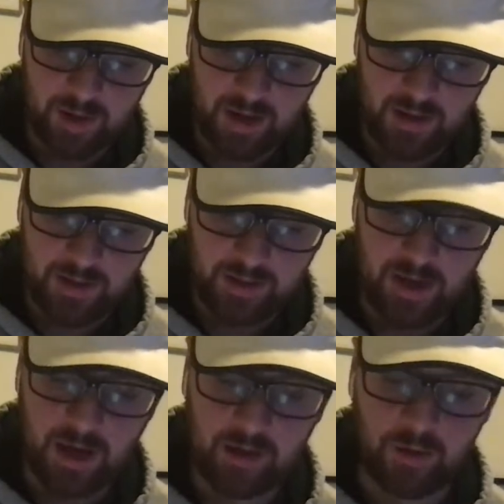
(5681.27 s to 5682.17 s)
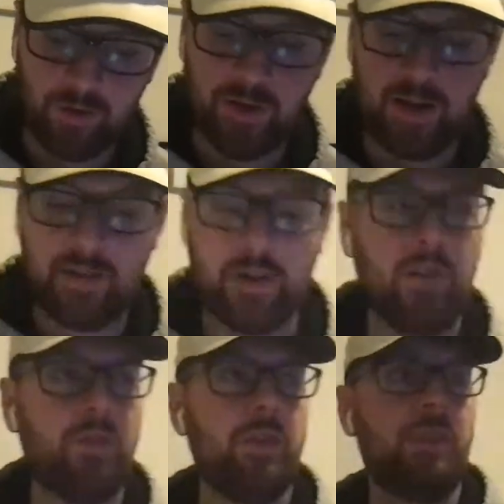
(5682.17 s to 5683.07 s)
I have to go back. Yeah,
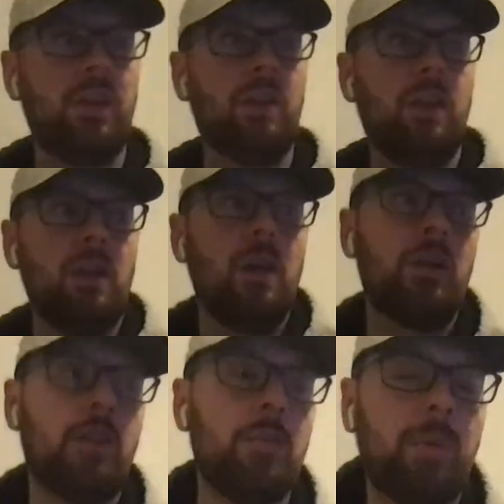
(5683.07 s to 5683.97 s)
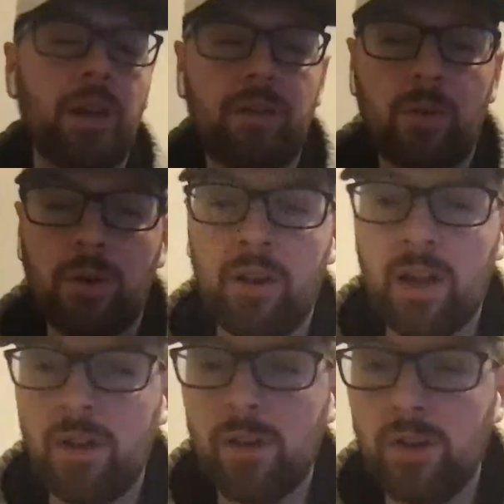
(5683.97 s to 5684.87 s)
Cole Anthony, 15. Good pick
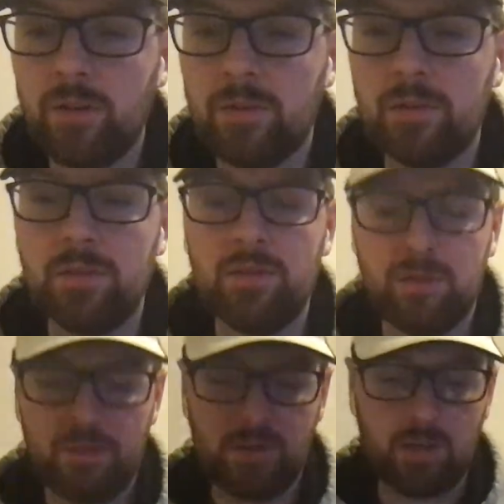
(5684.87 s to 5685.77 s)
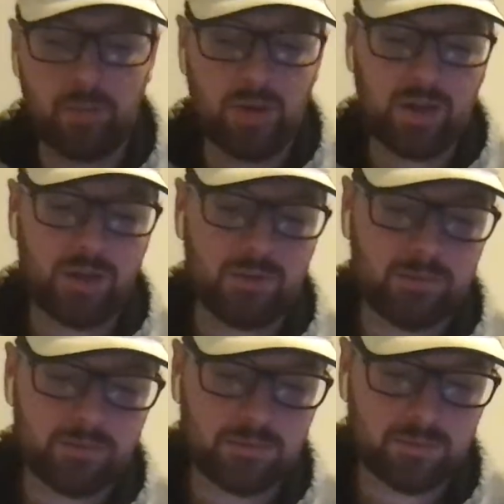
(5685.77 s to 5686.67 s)
for Orlando. It's a good
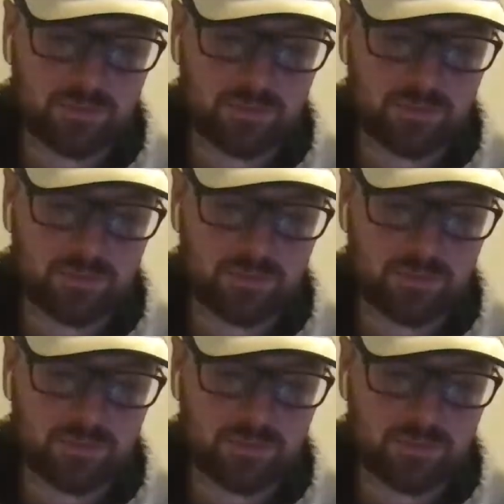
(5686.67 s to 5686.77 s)
pick.